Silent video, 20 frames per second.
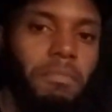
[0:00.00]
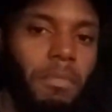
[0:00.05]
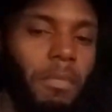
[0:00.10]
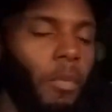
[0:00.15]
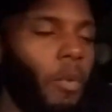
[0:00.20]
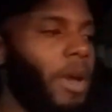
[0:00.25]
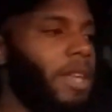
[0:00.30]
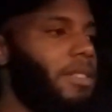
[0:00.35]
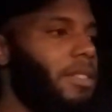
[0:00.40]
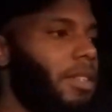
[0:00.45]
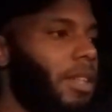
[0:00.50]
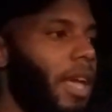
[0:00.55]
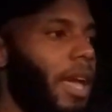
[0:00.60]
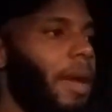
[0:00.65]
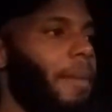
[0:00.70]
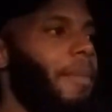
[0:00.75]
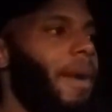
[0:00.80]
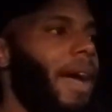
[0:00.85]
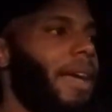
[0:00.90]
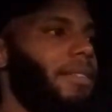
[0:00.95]
wasting
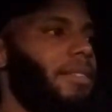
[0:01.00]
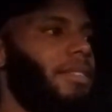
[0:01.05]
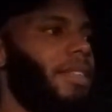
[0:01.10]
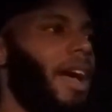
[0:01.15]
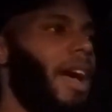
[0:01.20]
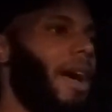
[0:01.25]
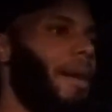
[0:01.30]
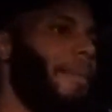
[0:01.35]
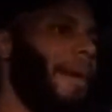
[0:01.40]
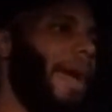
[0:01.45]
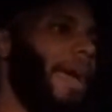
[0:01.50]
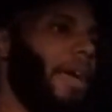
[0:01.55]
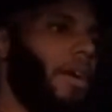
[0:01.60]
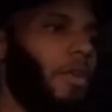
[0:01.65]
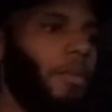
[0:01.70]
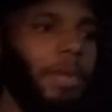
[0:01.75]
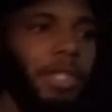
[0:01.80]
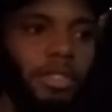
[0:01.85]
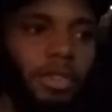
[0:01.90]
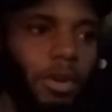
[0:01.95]
everybody's time. I ain't
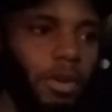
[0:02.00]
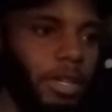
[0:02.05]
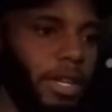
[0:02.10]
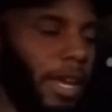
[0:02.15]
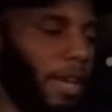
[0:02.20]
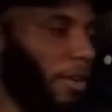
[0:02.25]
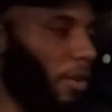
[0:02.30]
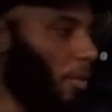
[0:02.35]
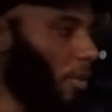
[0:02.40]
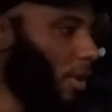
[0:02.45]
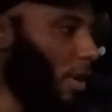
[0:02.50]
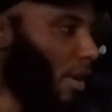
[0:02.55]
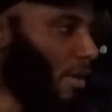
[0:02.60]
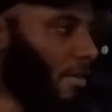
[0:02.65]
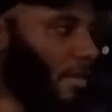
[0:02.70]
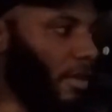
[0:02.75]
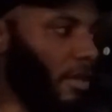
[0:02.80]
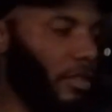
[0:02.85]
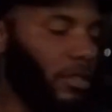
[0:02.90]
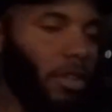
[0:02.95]
gonna be doing that or
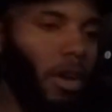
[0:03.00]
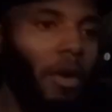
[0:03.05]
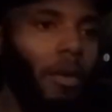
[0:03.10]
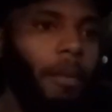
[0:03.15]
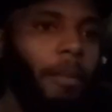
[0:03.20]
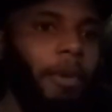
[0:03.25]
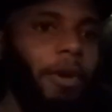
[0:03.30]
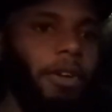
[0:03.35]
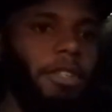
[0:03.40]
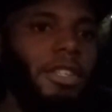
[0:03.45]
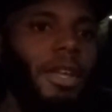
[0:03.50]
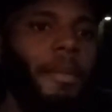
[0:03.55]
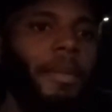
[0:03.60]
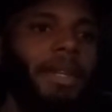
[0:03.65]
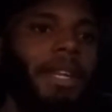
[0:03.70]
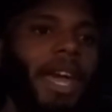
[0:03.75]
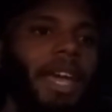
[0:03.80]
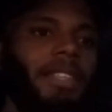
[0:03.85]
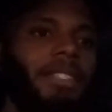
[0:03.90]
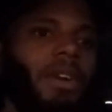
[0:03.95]
whatever. So we build up a
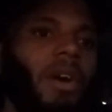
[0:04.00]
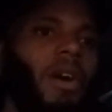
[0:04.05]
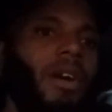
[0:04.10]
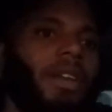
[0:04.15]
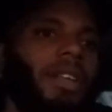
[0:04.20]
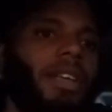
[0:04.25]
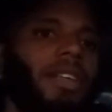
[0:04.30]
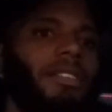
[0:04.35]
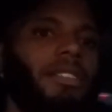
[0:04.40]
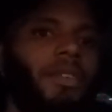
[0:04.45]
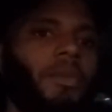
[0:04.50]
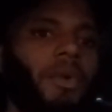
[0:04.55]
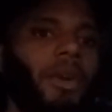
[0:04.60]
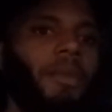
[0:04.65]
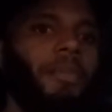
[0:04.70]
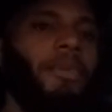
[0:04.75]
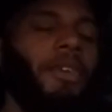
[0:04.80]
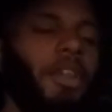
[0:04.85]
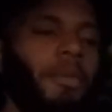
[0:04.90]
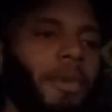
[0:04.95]
nice audience and we
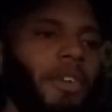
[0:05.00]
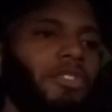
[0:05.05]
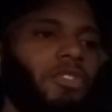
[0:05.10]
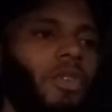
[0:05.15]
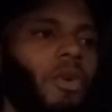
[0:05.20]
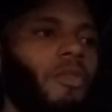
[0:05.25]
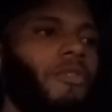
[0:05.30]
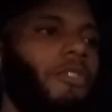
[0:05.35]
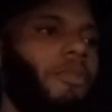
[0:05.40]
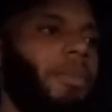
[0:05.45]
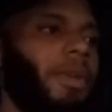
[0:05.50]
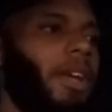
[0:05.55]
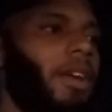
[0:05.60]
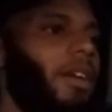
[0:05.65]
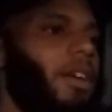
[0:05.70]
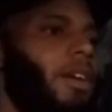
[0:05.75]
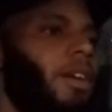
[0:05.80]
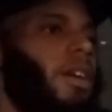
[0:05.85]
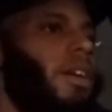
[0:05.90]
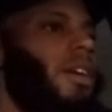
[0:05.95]
can pretty much go from
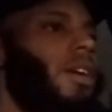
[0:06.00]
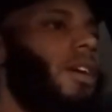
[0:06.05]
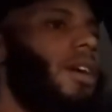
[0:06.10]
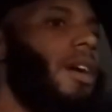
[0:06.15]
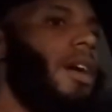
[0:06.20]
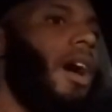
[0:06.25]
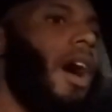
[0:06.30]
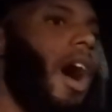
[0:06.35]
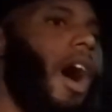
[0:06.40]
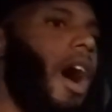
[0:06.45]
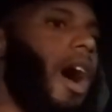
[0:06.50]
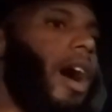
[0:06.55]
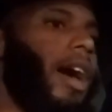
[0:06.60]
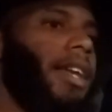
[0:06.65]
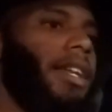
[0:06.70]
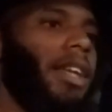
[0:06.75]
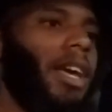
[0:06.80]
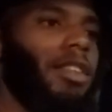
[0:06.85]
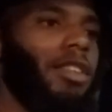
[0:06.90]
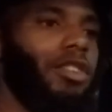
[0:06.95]
there.
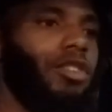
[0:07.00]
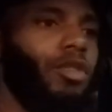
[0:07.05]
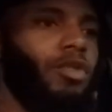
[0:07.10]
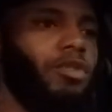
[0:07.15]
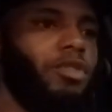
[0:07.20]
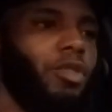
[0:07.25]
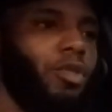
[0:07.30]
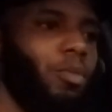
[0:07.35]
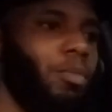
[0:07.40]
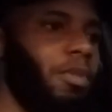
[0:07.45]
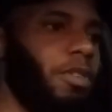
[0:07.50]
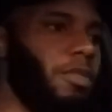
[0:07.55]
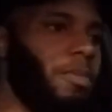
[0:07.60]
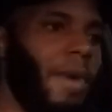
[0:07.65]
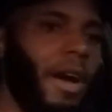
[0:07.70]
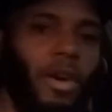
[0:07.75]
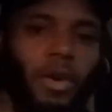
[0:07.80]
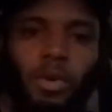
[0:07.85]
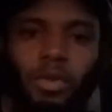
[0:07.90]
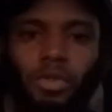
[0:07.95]
Any other YouTubers,
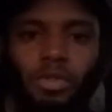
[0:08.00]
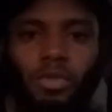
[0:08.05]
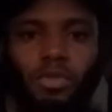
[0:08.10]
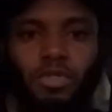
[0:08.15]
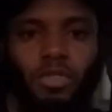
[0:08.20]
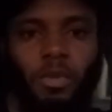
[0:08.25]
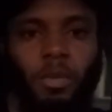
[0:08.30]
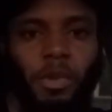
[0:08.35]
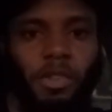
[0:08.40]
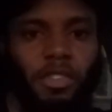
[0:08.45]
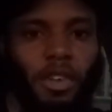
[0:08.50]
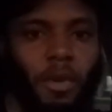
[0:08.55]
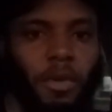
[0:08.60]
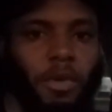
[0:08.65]
my cool YouTubers, y'all